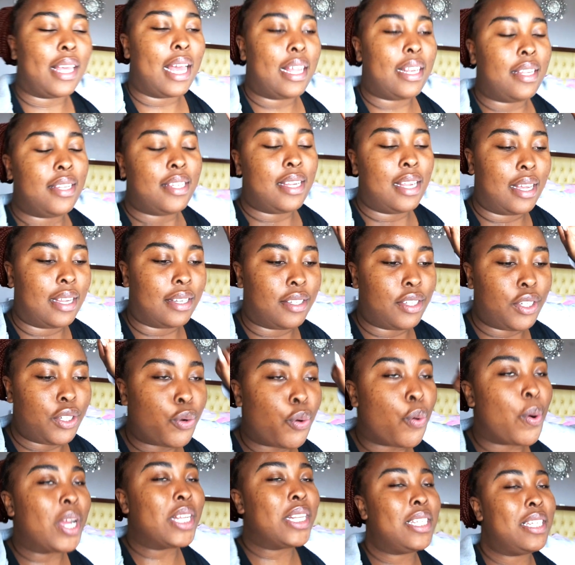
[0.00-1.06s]
edited
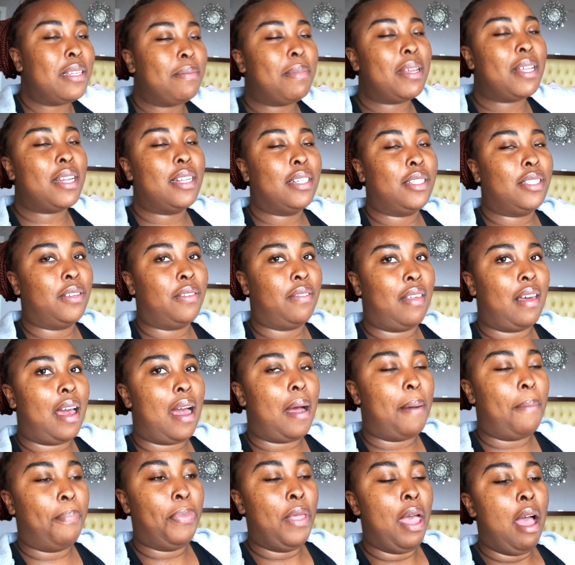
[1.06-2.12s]
twenty minutes of
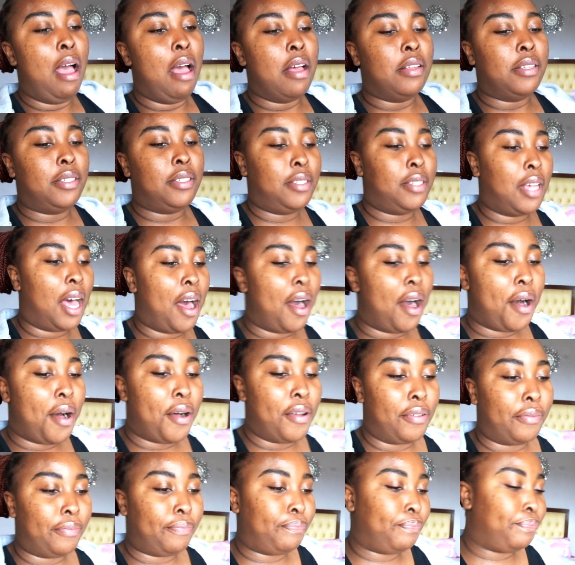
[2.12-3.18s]
that,
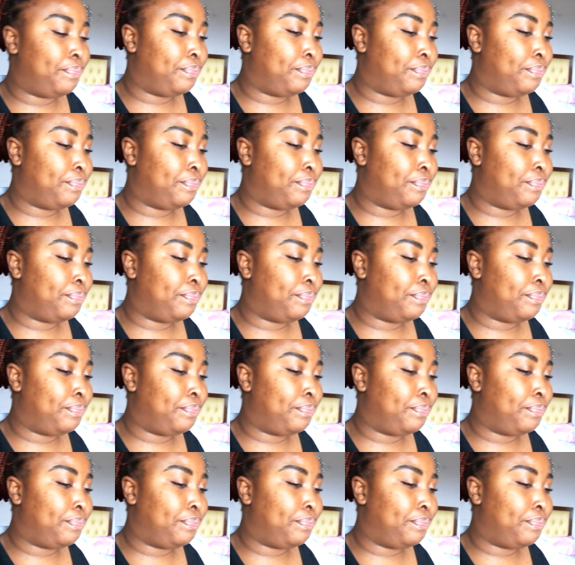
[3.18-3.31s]
so